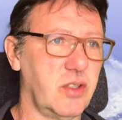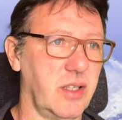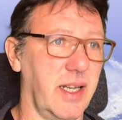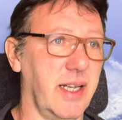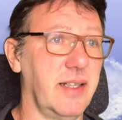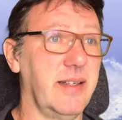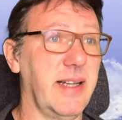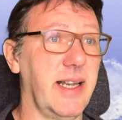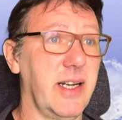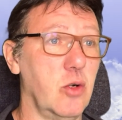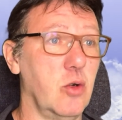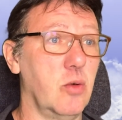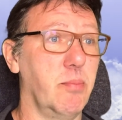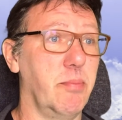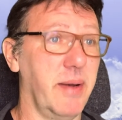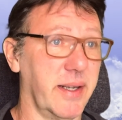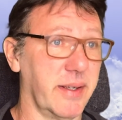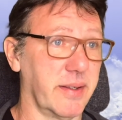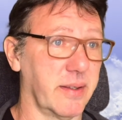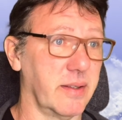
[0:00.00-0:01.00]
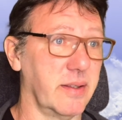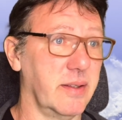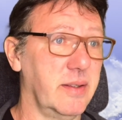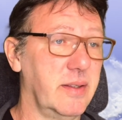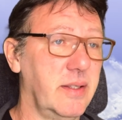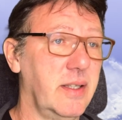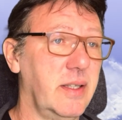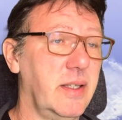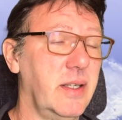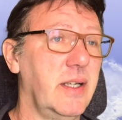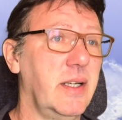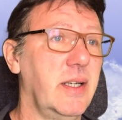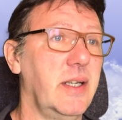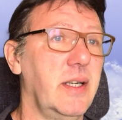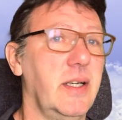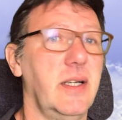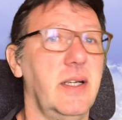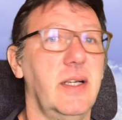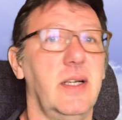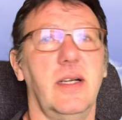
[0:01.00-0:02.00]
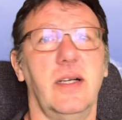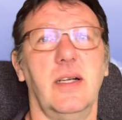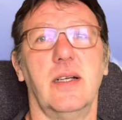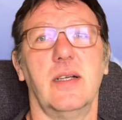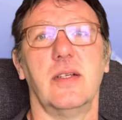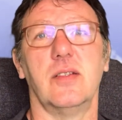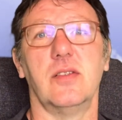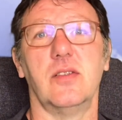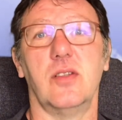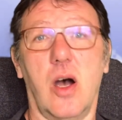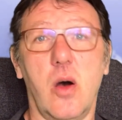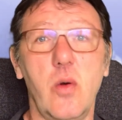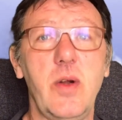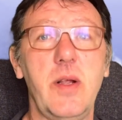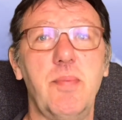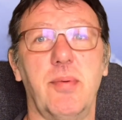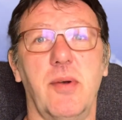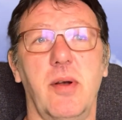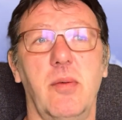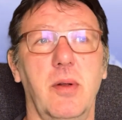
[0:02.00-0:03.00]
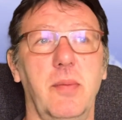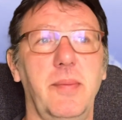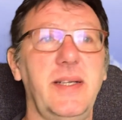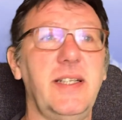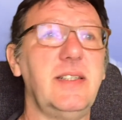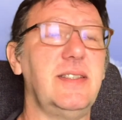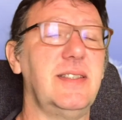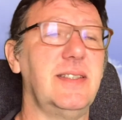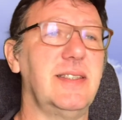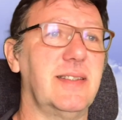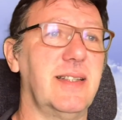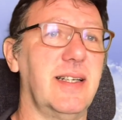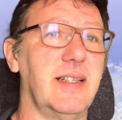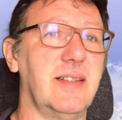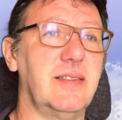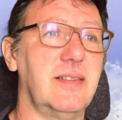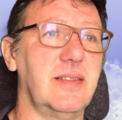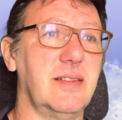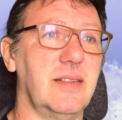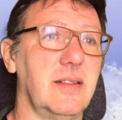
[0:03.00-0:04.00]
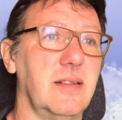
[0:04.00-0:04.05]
and they look better. The only problem is that